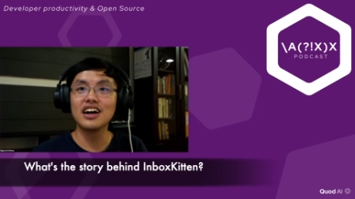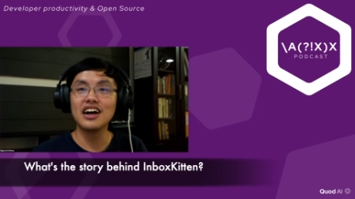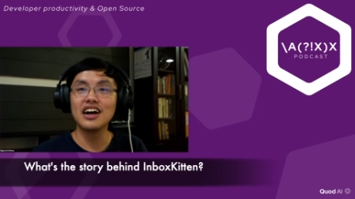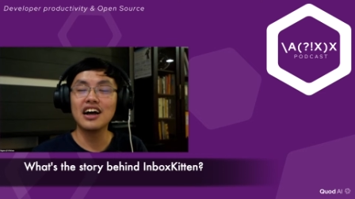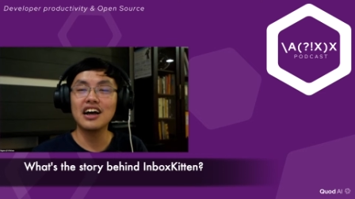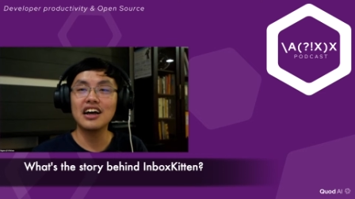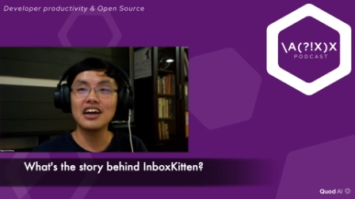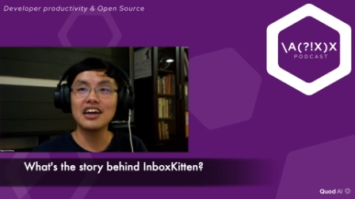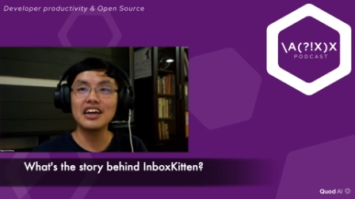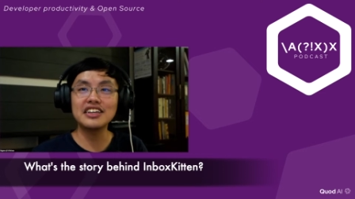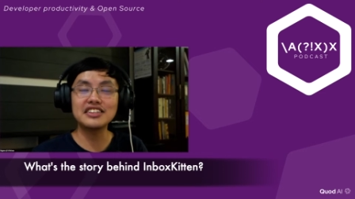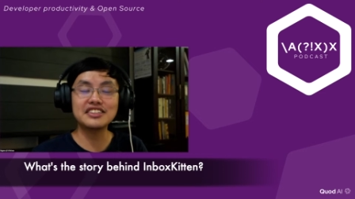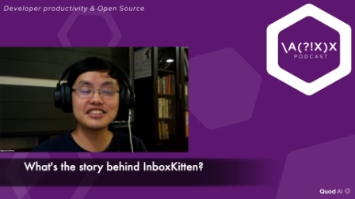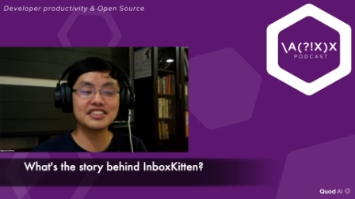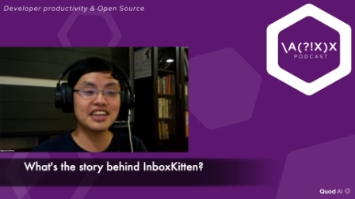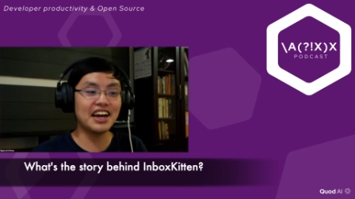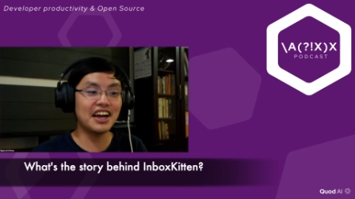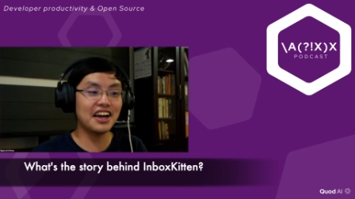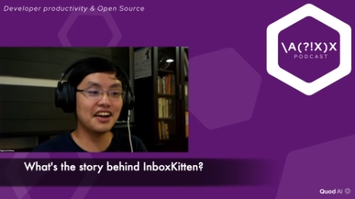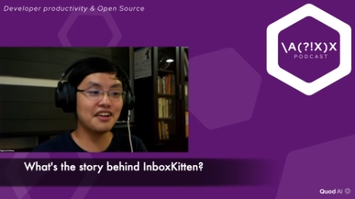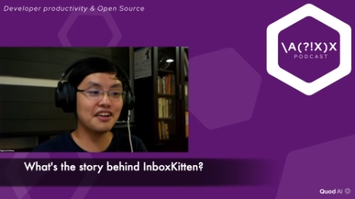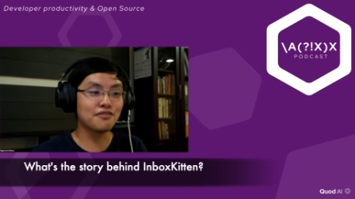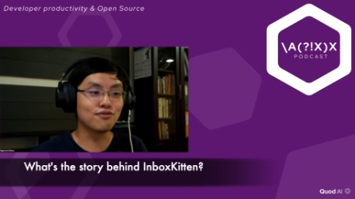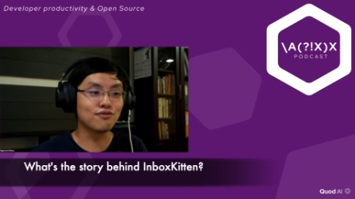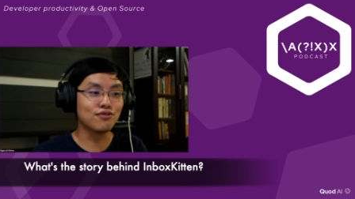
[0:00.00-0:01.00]
It's
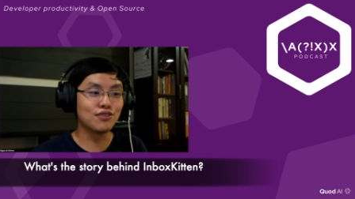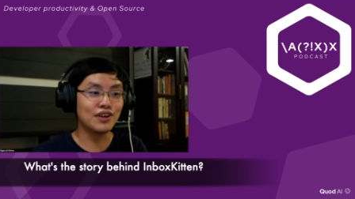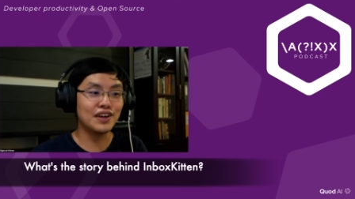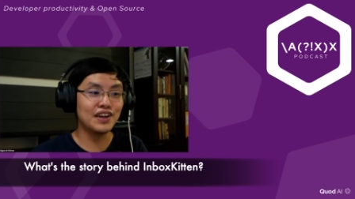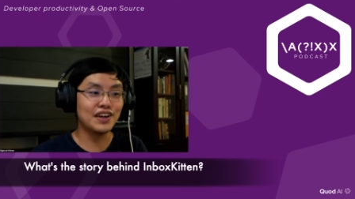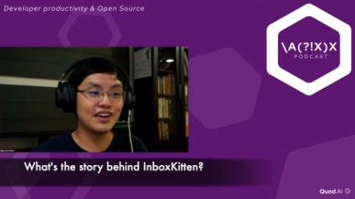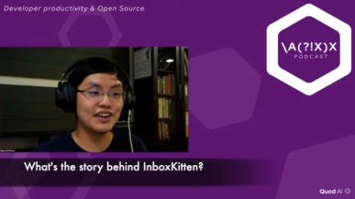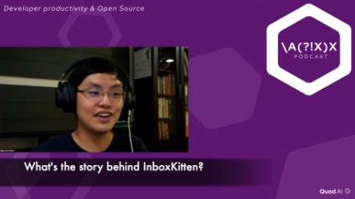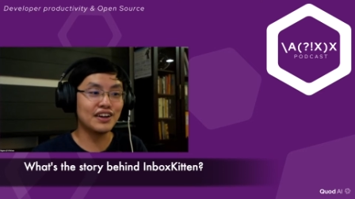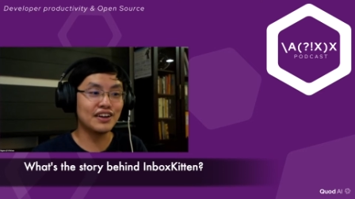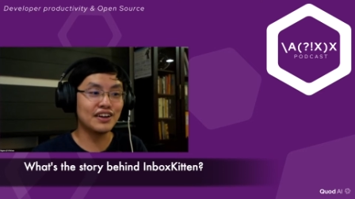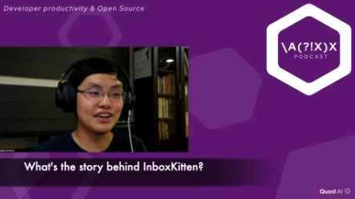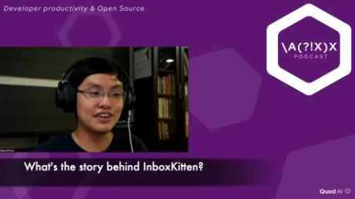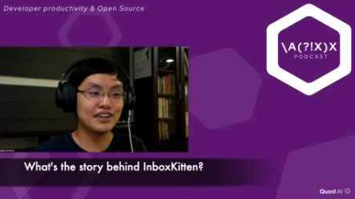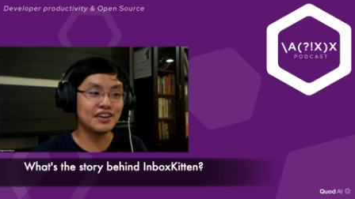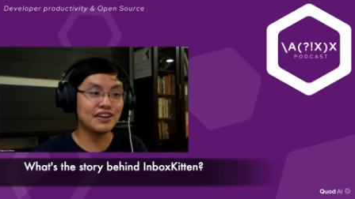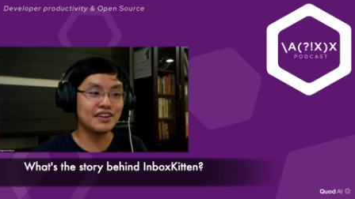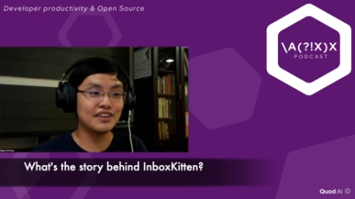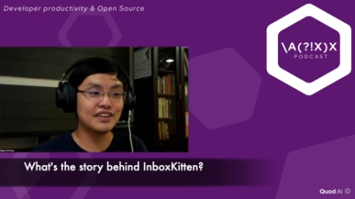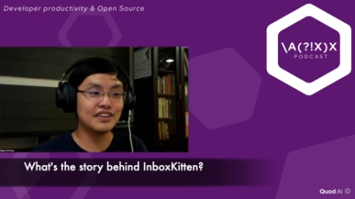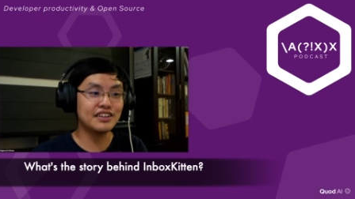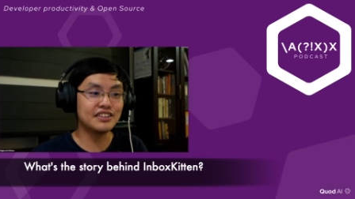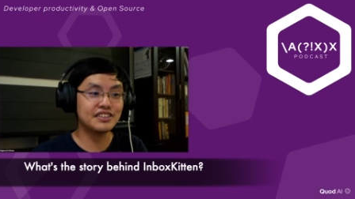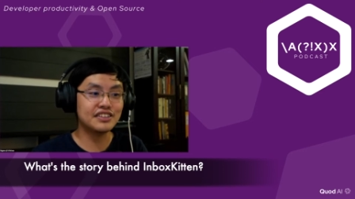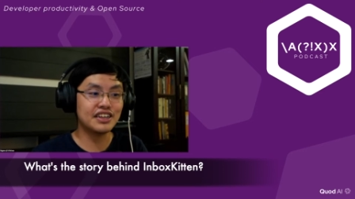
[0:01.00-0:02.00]
kind of weird.
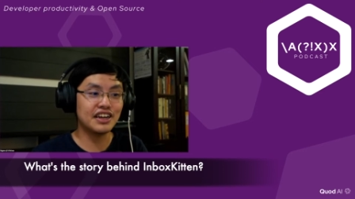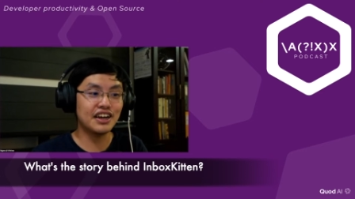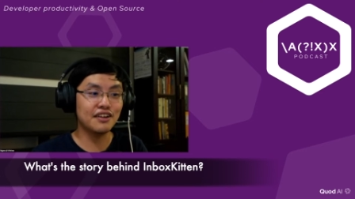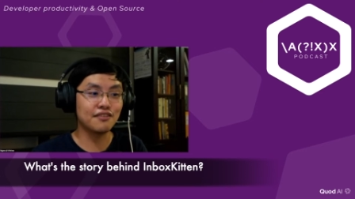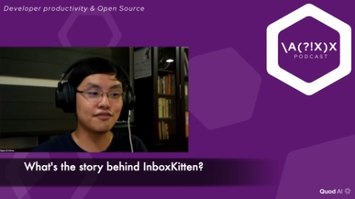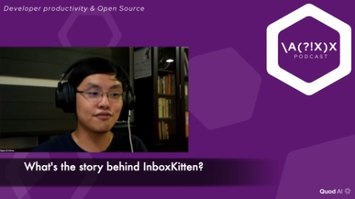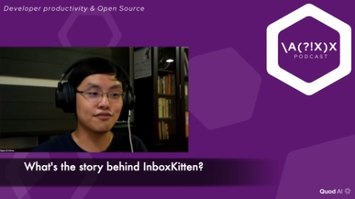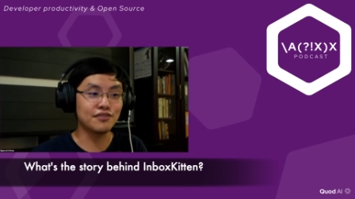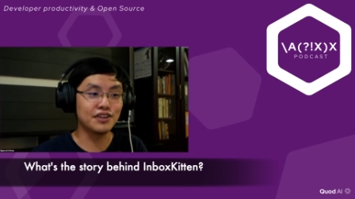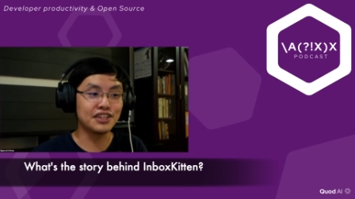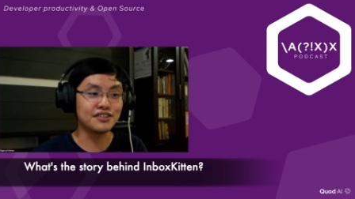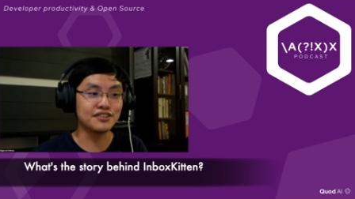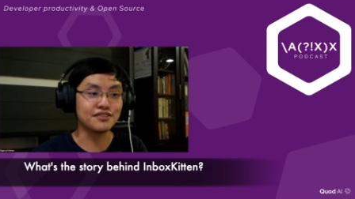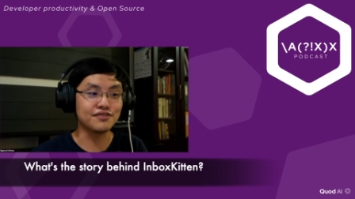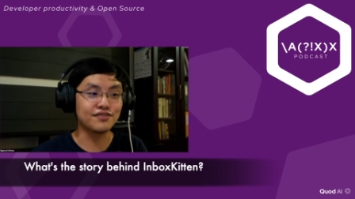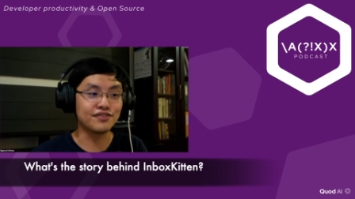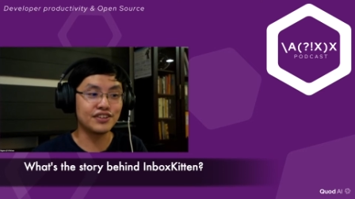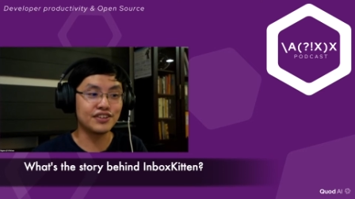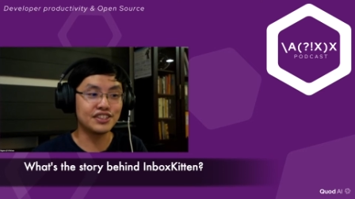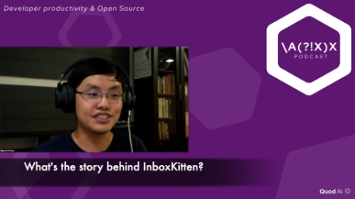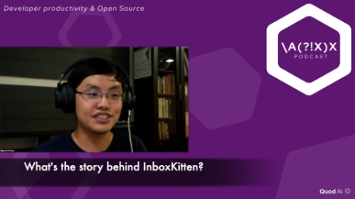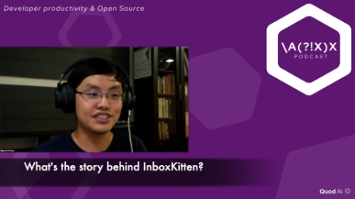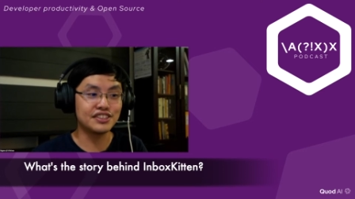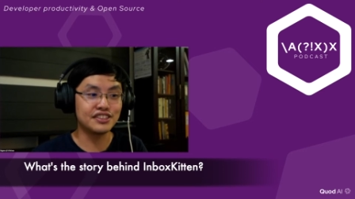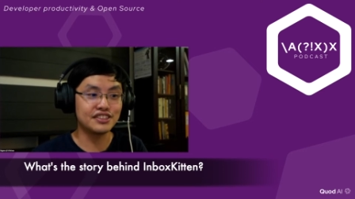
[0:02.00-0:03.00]
It's kind of weird to
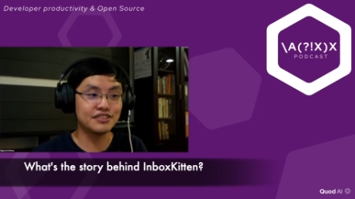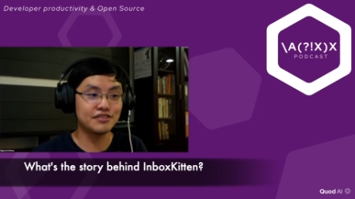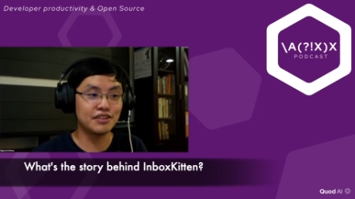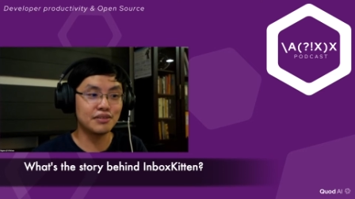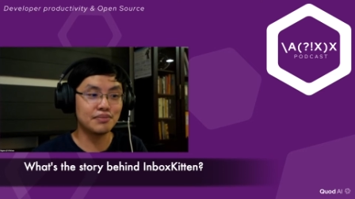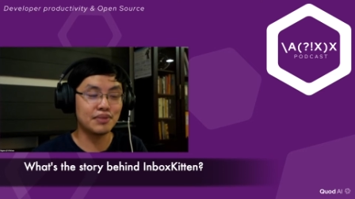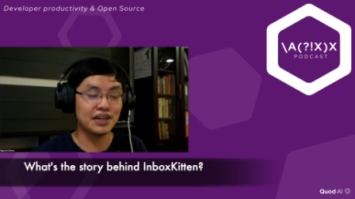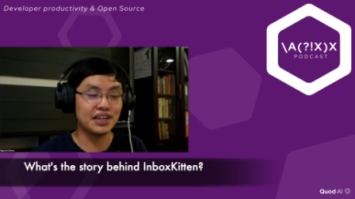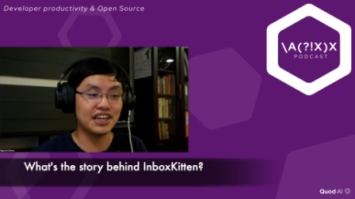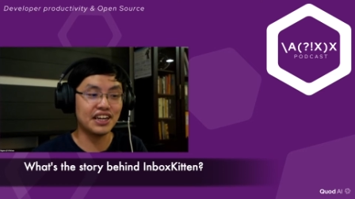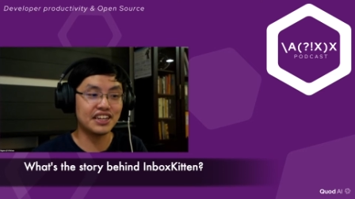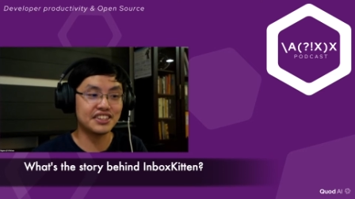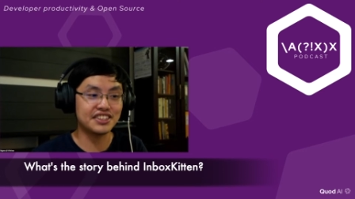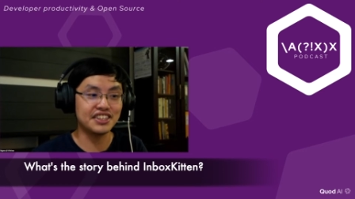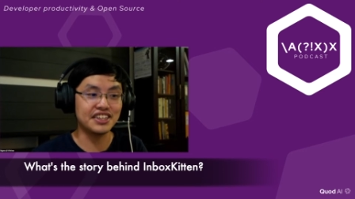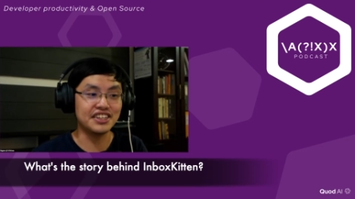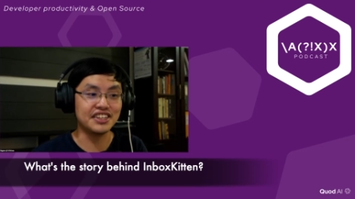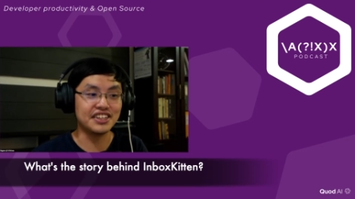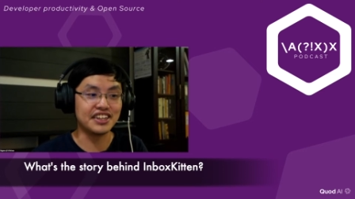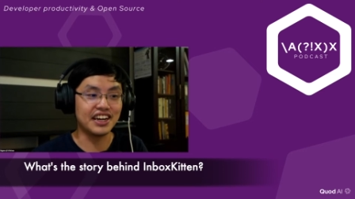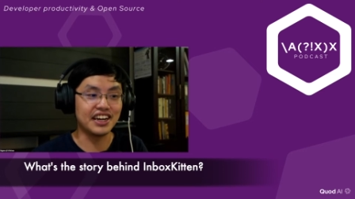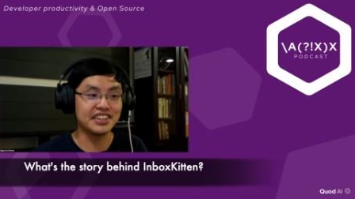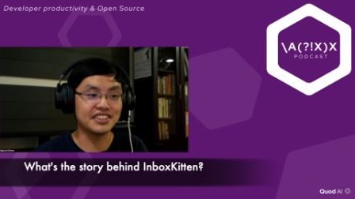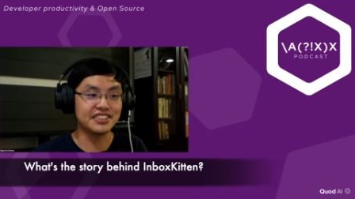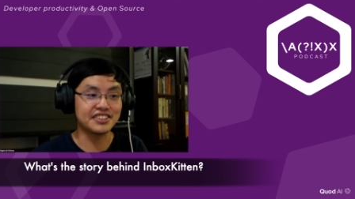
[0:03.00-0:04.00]
phrase it this way, but actually, in
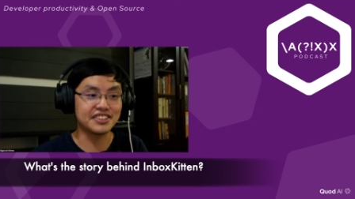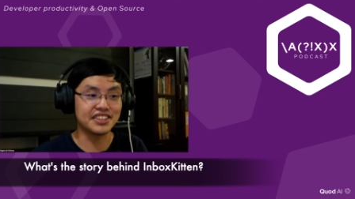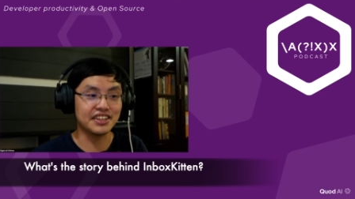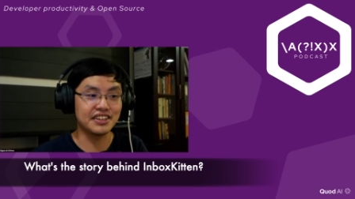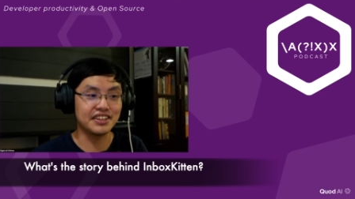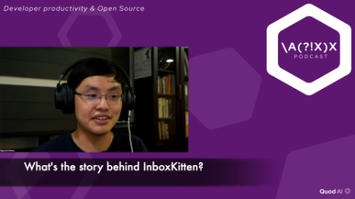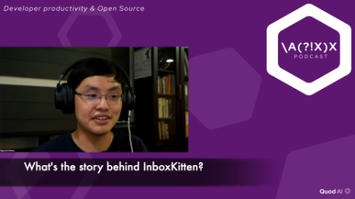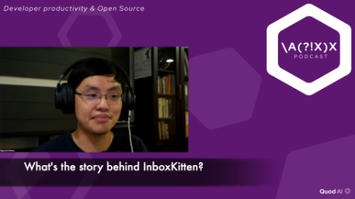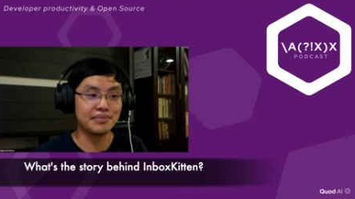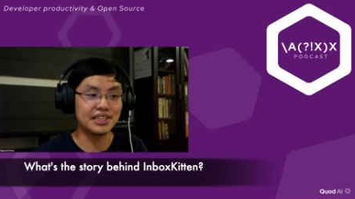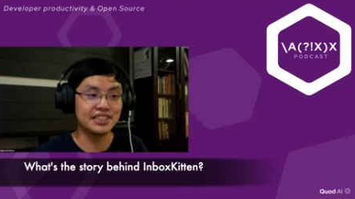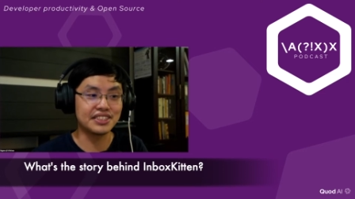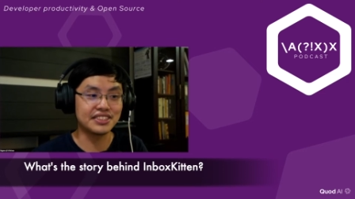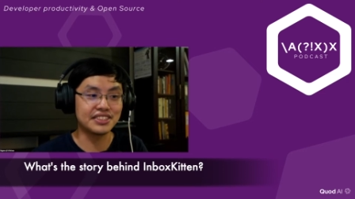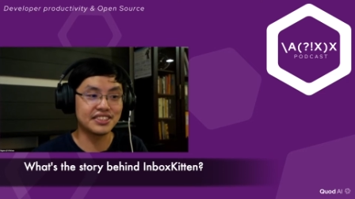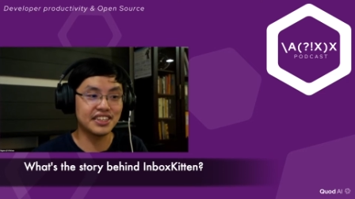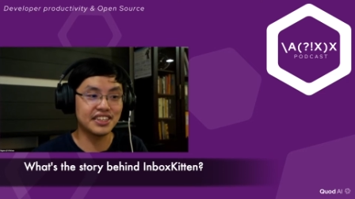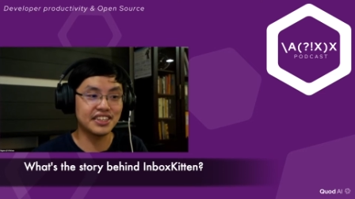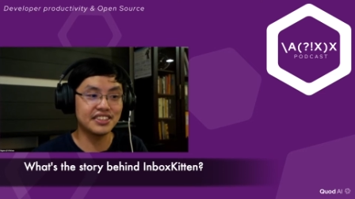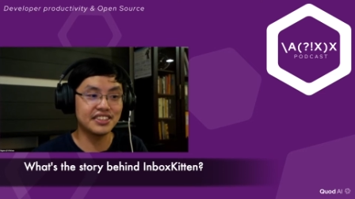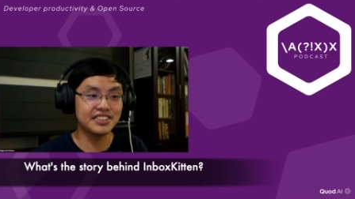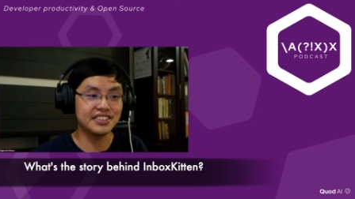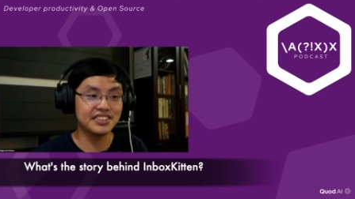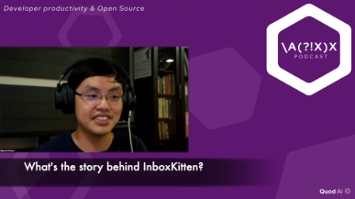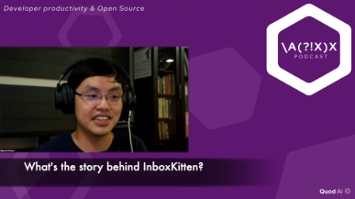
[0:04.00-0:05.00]
hindsight, it makes
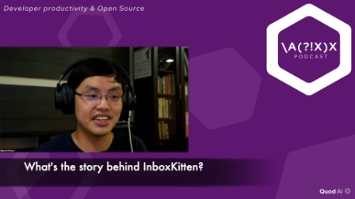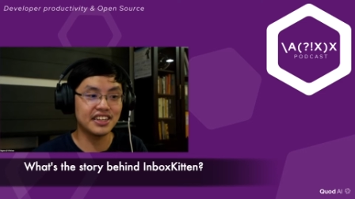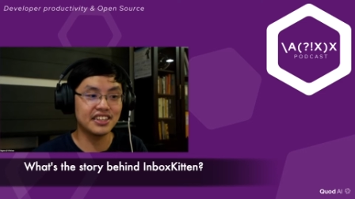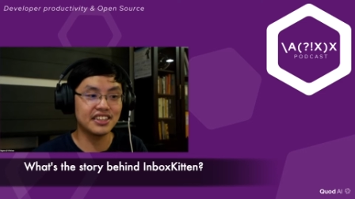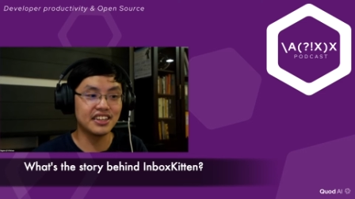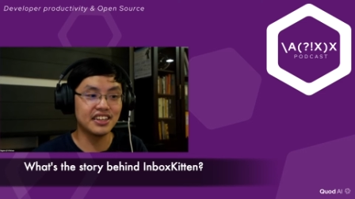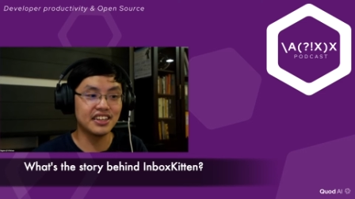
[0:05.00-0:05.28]
sense that